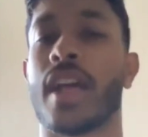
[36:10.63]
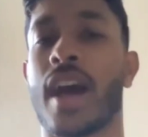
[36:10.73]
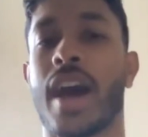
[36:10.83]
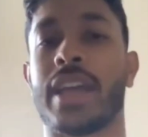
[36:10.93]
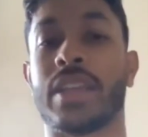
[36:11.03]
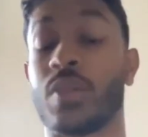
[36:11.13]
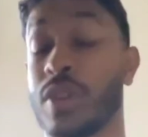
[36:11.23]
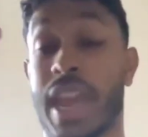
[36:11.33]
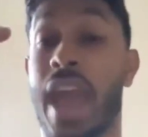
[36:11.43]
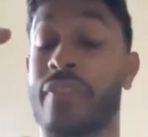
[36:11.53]
They
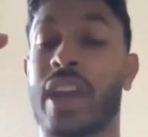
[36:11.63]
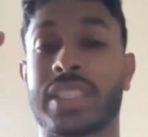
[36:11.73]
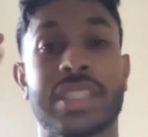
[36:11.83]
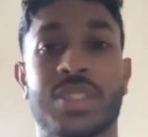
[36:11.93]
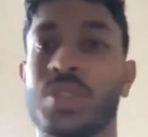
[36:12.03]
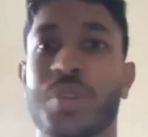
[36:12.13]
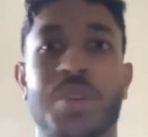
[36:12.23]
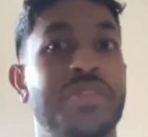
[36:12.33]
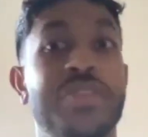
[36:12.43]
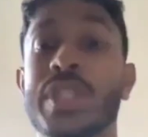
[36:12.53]
only have access to
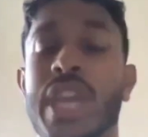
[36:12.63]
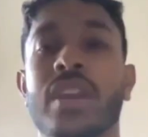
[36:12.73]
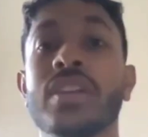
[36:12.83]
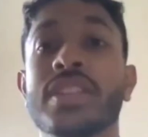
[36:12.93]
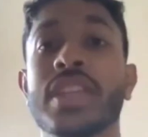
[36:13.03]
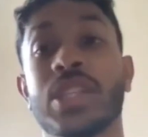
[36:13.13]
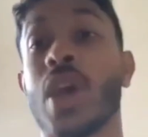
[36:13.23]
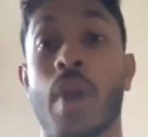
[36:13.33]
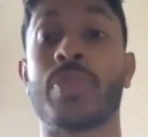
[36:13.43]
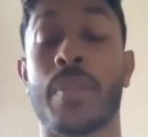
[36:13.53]
a few channels to
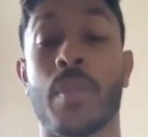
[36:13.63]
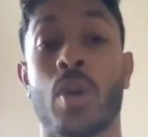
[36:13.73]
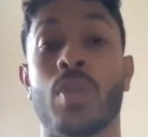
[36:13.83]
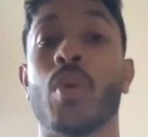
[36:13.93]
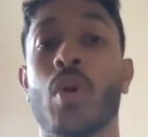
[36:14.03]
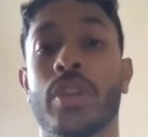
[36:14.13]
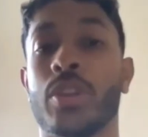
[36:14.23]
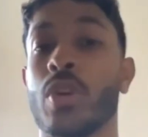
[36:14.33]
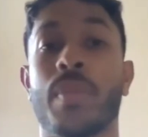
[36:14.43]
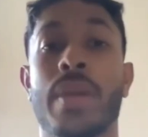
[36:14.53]
help them on board.
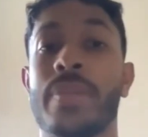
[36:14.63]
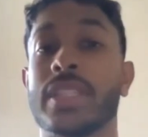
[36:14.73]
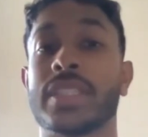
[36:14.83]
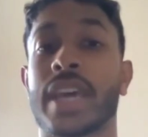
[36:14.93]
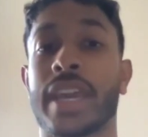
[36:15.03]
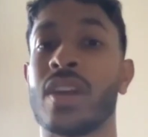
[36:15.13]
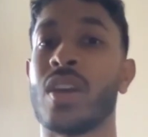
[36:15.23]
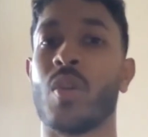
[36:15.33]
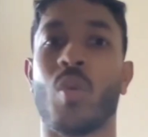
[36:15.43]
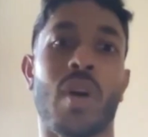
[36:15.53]
Maybe it's like,
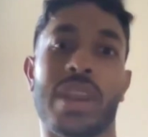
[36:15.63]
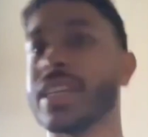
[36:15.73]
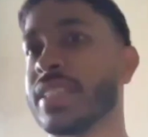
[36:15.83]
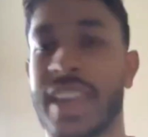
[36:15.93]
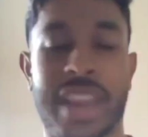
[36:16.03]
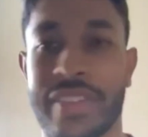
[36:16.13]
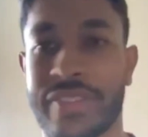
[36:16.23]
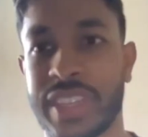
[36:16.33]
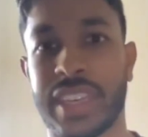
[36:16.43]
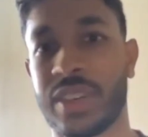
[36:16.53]
what is an
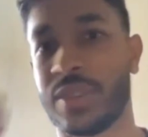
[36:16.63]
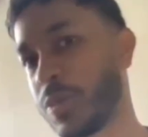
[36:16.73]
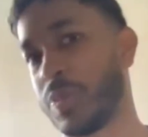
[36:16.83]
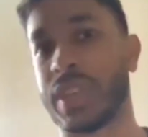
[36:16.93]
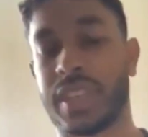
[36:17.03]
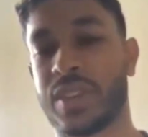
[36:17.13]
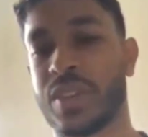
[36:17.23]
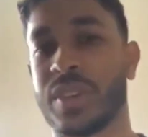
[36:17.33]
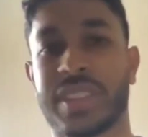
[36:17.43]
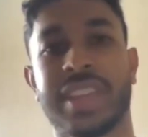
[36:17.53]
NFT would be,
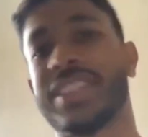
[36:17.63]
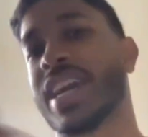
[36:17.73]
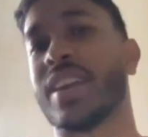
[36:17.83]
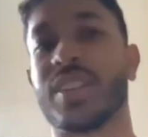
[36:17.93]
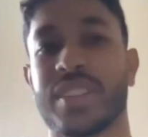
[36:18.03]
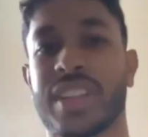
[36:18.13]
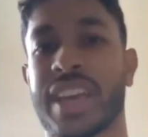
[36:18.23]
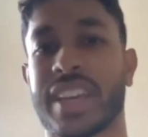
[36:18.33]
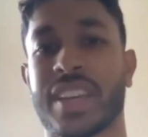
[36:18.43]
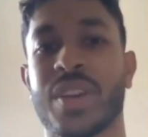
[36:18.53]
a channel,
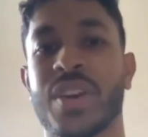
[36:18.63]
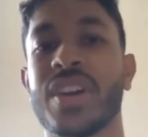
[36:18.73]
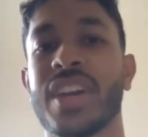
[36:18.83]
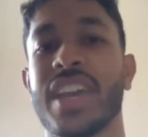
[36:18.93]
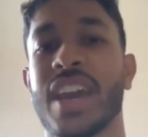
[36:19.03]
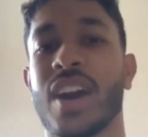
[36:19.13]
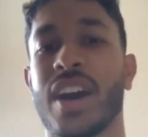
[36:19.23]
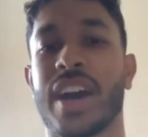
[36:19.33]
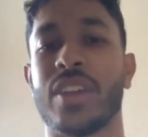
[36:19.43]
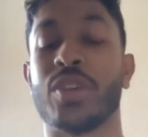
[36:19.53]

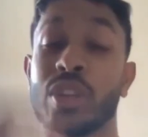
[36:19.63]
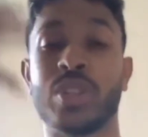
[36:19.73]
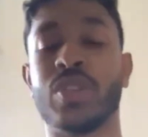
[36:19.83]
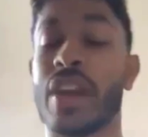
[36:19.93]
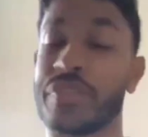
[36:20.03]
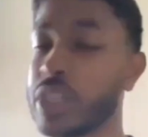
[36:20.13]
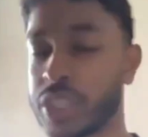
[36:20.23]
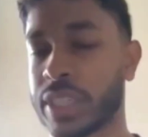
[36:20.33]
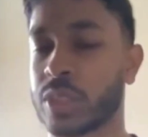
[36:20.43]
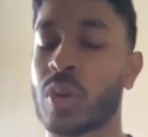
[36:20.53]
you can
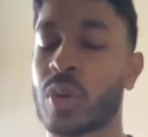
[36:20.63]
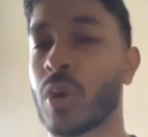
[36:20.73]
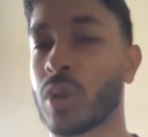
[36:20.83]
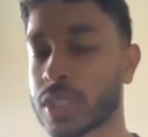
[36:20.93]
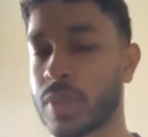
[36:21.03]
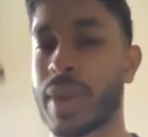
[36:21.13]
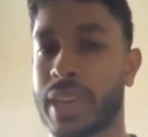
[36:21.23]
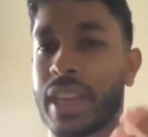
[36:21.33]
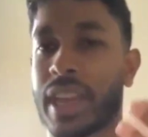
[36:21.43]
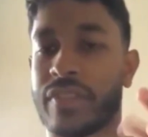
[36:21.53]
leverage Discord bots to
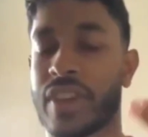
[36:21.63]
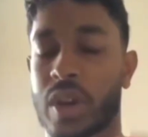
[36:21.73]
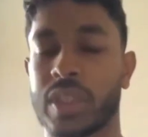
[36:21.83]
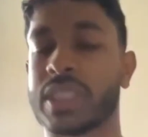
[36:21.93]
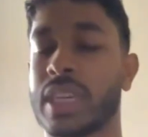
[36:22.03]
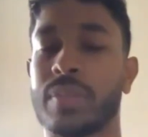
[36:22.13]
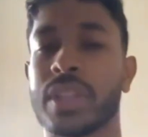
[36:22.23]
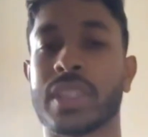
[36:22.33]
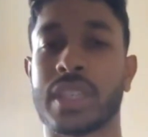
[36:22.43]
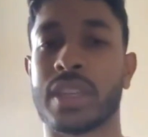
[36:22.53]
make it very
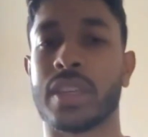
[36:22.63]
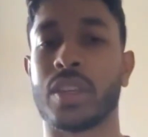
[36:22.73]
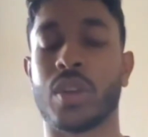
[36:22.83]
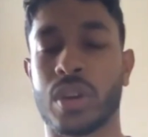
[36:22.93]
seamless and,